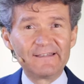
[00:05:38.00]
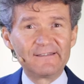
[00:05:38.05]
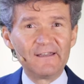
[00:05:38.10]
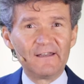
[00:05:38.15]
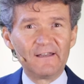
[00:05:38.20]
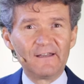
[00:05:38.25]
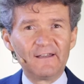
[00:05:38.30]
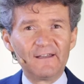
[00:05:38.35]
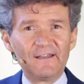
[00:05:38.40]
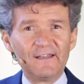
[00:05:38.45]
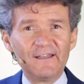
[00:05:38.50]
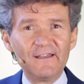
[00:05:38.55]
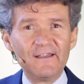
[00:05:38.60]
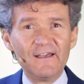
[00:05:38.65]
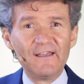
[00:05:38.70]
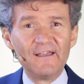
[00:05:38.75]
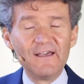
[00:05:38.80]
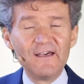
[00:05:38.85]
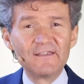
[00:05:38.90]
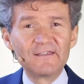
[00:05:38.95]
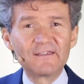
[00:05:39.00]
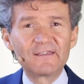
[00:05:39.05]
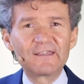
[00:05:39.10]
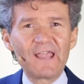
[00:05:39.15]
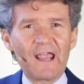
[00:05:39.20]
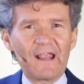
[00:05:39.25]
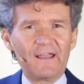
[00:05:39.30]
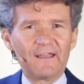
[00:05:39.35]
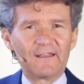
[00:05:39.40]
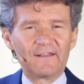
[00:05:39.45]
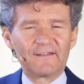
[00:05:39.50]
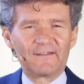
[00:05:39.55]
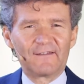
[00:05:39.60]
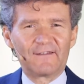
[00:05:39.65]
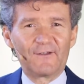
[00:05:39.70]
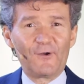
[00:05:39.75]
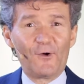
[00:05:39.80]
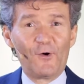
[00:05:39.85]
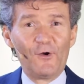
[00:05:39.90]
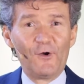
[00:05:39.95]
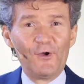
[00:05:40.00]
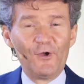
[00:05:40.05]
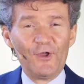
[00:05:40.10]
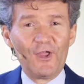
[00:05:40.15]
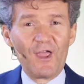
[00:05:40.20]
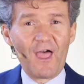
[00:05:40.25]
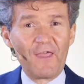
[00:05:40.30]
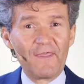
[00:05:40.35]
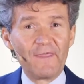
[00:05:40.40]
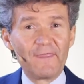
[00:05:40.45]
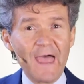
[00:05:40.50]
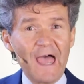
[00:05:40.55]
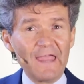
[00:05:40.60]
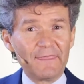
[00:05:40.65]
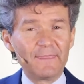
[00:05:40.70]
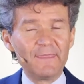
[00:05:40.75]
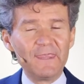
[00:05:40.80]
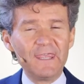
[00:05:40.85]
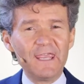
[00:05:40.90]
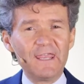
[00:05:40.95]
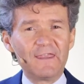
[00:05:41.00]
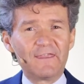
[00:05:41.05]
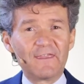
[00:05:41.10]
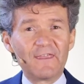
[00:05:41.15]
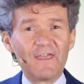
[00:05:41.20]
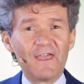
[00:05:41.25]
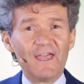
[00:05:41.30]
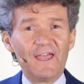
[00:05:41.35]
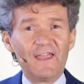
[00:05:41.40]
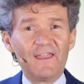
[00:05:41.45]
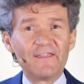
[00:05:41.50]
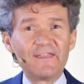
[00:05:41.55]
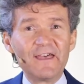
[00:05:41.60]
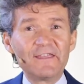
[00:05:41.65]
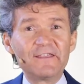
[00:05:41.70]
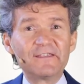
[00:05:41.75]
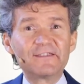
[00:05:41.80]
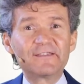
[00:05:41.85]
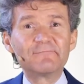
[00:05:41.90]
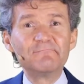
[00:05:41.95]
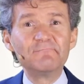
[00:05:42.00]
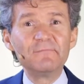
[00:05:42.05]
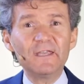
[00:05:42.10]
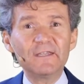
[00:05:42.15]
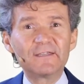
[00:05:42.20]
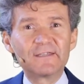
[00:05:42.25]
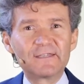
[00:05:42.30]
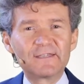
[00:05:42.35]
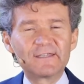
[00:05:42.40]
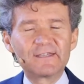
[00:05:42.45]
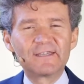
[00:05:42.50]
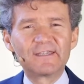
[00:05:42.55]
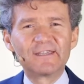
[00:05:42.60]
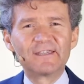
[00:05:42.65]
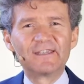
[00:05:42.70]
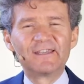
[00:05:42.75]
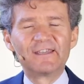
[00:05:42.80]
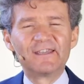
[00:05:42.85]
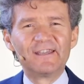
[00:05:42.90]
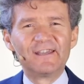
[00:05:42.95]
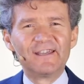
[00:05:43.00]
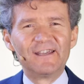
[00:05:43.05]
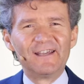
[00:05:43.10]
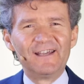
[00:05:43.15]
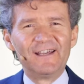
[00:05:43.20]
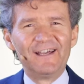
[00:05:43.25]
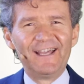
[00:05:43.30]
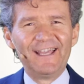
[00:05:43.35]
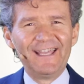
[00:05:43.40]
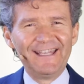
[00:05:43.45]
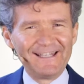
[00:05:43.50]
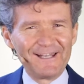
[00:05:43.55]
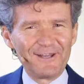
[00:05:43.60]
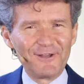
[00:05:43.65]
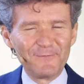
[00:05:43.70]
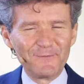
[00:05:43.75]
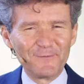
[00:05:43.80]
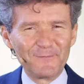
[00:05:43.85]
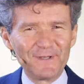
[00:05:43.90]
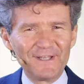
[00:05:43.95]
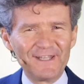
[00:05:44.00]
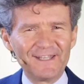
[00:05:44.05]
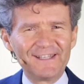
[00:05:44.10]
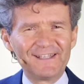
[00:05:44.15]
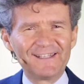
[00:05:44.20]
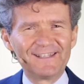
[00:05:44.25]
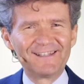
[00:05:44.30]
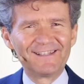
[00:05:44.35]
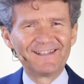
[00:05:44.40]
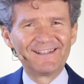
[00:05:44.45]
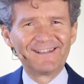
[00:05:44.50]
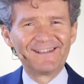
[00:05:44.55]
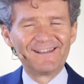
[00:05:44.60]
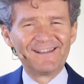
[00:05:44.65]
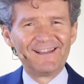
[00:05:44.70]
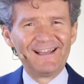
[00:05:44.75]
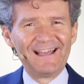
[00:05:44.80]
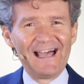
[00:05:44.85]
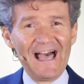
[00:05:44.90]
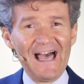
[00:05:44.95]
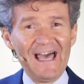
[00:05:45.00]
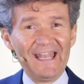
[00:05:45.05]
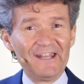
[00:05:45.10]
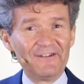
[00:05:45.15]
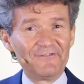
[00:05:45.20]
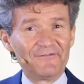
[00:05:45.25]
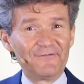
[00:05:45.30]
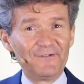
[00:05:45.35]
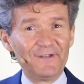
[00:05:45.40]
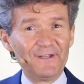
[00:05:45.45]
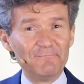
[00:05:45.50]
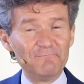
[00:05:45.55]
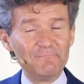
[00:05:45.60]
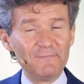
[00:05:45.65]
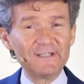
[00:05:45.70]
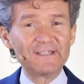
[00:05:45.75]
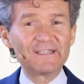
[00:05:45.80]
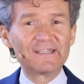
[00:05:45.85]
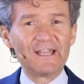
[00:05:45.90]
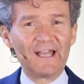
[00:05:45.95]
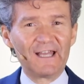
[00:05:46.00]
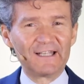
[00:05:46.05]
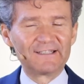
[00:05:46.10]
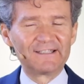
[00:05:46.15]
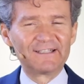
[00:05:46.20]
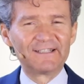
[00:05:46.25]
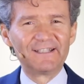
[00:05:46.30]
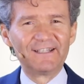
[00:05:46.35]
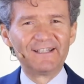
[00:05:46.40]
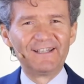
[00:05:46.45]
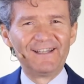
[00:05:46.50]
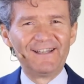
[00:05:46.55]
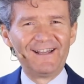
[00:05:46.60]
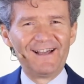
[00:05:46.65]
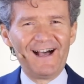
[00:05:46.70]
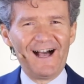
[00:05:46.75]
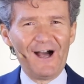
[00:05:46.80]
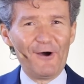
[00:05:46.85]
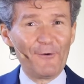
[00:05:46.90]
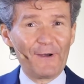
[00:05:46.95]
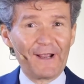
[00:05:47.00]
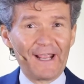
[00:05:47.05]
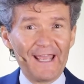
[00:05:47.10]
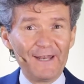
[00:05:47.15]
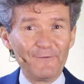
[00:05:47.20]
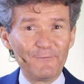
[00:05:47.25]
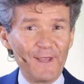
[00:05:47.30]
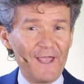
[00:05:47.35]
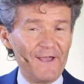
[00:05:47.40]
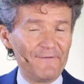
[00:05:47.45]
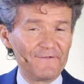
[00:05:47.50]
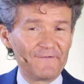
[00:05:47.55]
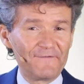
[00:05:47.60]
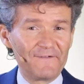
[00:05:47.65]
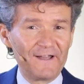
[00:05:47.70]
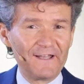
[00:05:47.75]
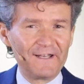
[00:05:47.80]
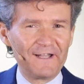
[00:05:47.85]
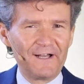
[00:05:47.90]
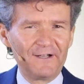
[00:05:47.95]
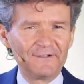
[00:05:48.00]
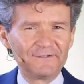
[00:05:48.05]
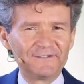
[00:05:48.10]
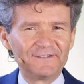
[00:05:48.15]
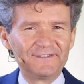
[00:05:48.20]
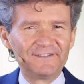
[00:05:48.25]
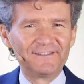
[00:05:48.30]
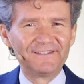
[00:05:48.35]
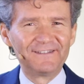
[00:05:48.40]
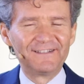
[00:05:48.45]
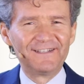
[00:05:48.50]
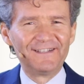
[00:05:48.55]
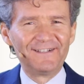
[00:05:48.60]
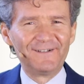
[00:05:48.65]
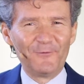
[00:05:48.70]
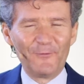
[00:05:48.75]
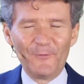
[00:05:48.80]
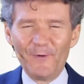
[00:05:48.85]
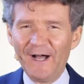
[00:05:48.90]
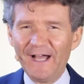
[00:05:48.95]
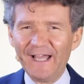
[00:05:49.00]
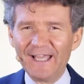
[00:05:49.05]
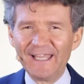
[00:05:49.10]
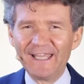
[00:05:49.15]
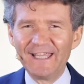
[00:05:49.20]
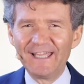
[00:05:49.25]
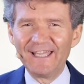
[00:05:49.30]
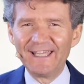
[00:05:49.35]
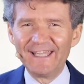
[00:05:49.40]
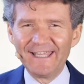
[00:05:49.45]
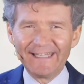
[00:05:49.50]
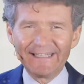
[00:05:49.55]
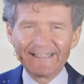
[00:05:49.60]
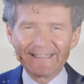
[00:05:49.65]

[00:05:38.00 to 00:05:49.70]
the second, that need that is missed in the human being. And if we miss that, how can we ever find out why he is